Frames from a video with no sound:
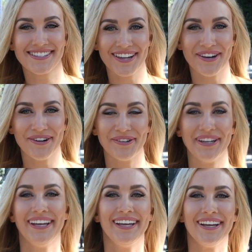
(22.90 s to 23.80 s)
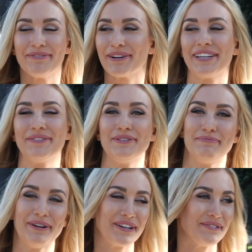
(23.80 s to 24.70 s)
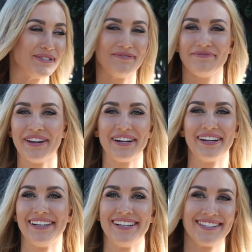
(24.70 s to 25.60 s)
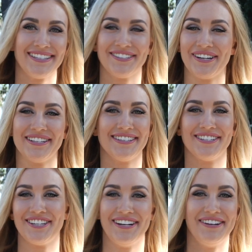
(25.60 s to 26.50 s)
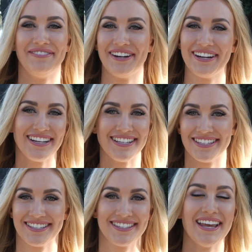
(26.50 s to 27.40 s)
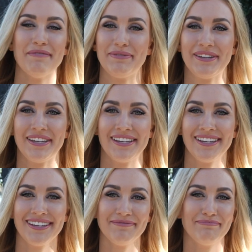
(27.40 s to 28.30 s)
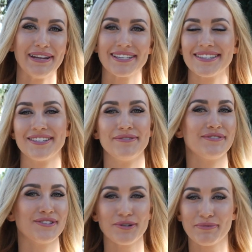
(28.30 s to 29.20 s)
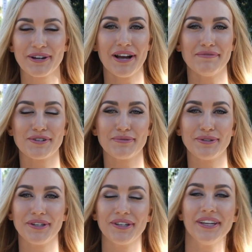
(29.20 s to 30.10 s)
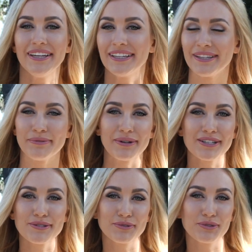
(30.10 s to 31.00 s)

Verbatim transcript: so working with Marc was a very easy transition and a very easy step. He makes you super comfortable. He works